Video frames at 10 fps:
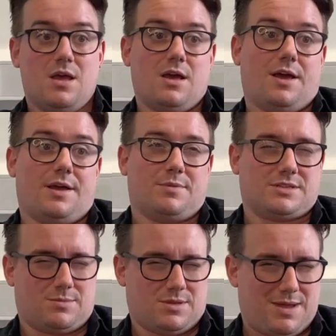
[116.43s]
and
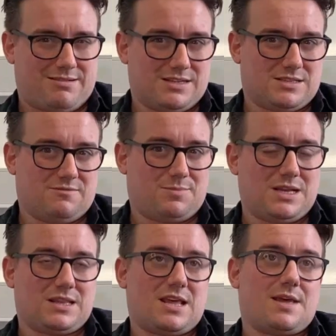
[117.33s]
some of the barriers that have
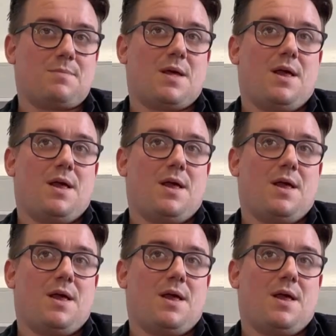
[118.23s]
been there.